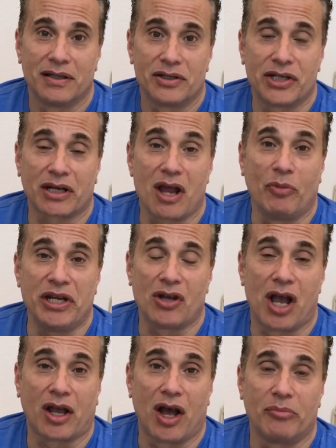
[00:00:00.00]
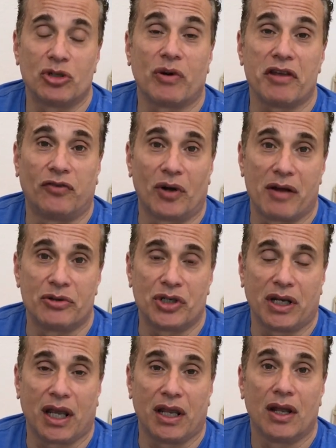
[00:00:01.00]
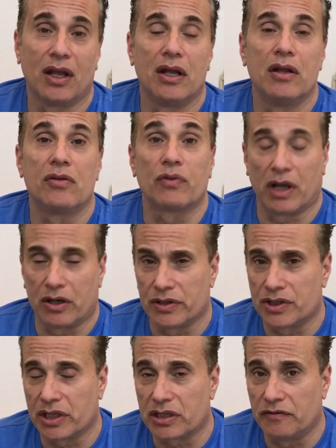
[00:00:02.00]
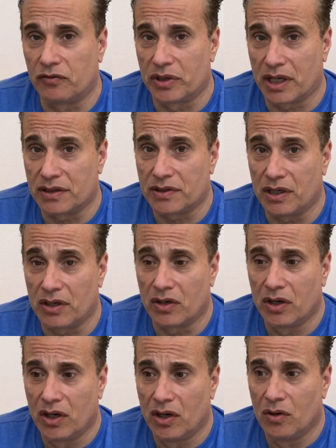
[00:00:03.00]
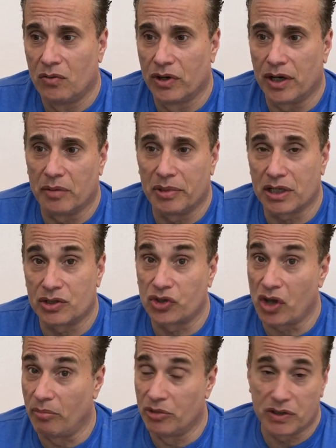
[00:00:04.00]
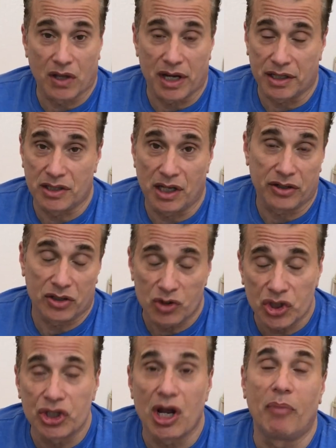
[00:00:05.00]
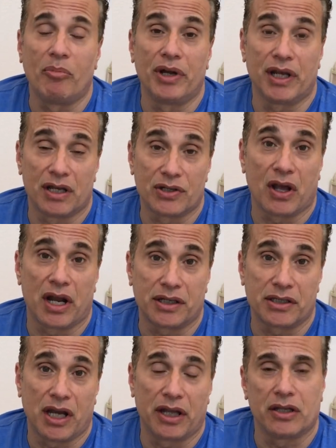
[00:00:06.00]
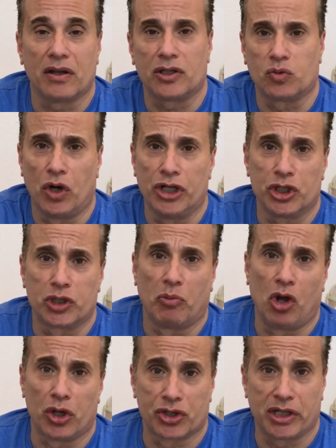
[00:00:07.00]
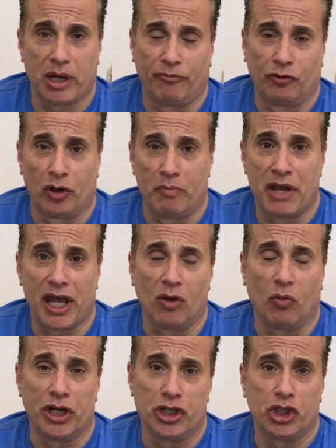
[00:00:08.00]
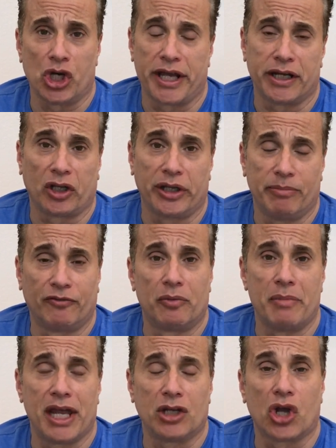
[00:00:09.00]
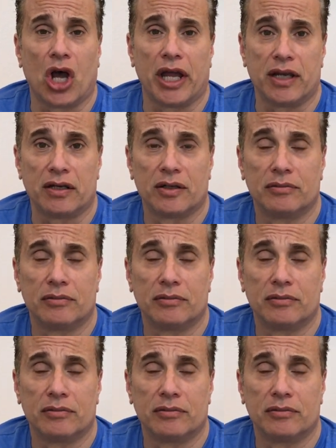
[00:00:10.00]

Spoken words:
SickNotWeek.com, 24 hours a day. 364 days a year. We're here because someone's got to tell you. Someone has got to tell you. It's one small step for a man, one giant leap for mankind.